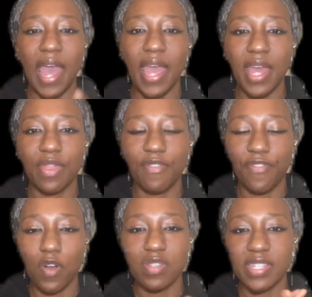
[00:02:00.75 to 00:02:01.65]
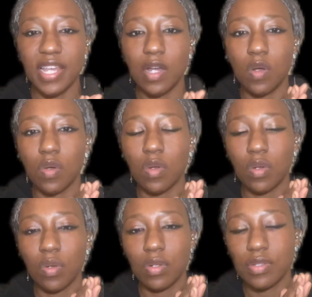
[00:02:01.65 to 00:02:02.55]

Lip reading: And the first cell